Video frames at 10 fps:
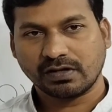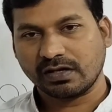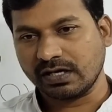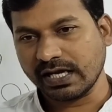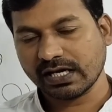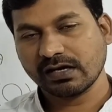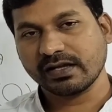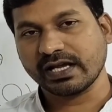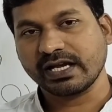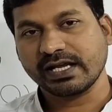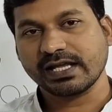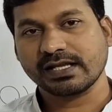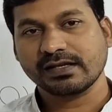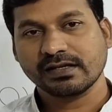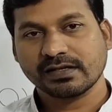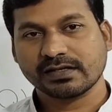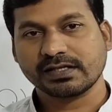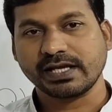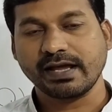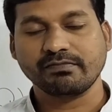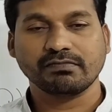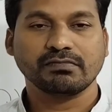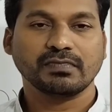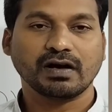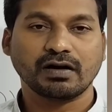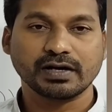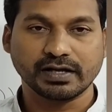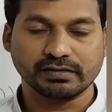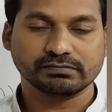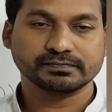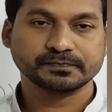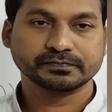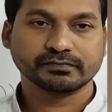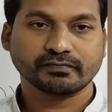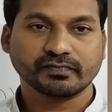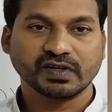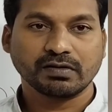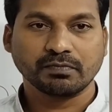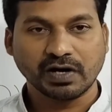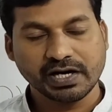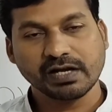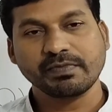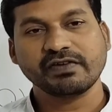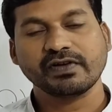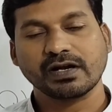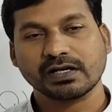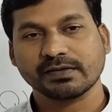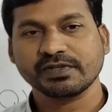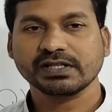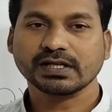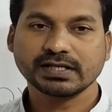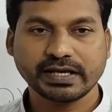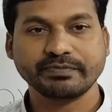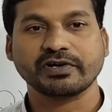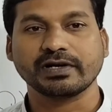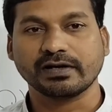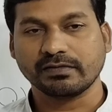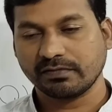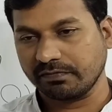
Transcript: linked in a same order, bonding between atoms in the same order.